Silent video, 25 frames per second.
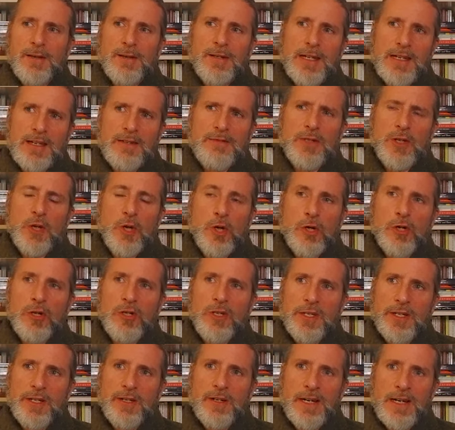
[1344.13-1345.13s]
kind of an
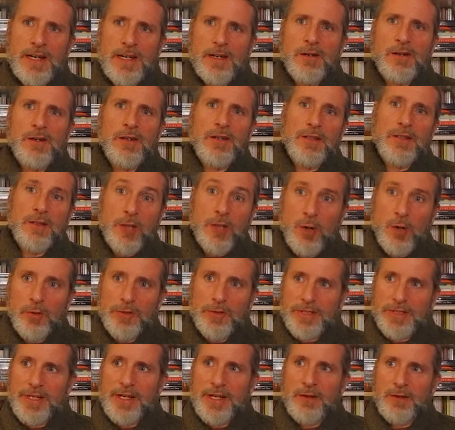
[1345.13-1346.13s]
earlier era, the
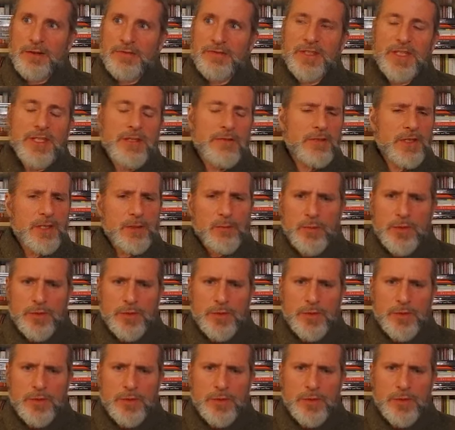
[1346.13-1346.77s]
golden era of TV,